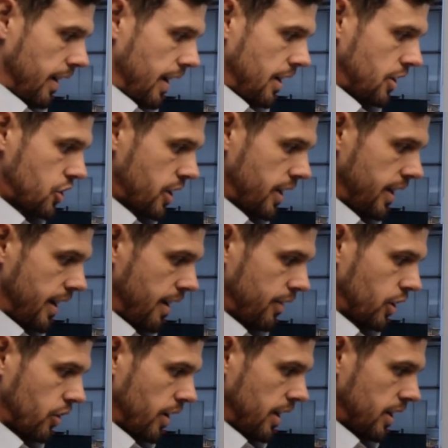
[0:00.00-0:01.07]
engineer
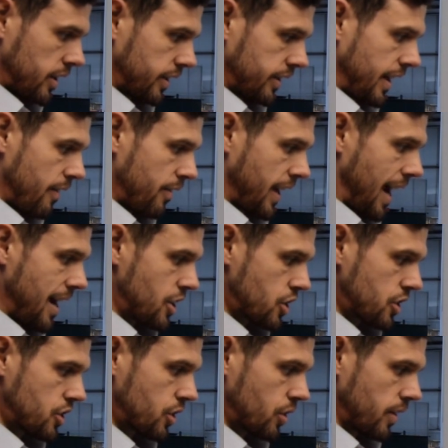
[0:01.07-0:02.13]
navig
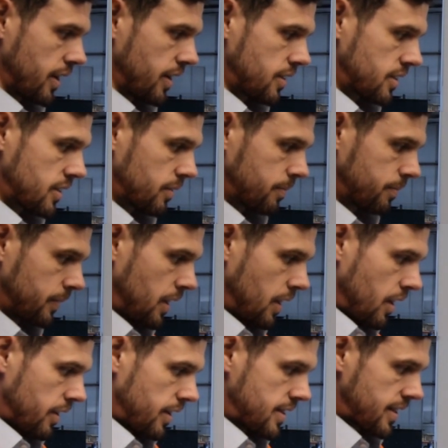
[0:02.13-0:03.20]
navigation screens.
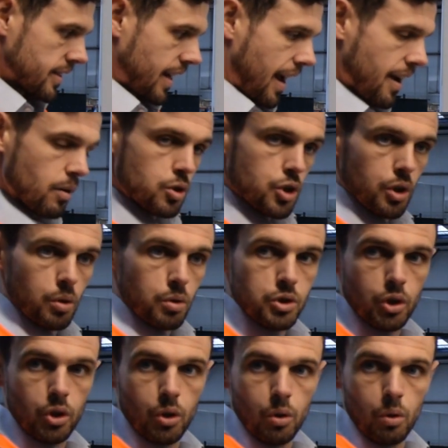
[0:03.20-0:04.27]
This allows you
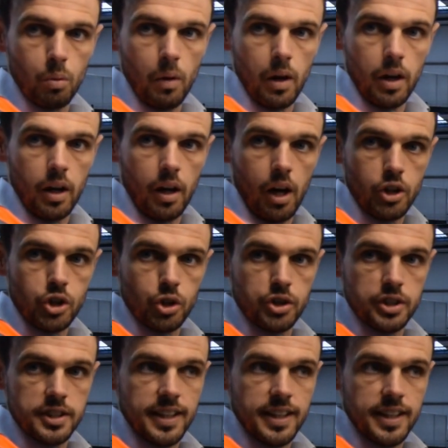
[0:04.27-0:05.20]
to uh, adjust the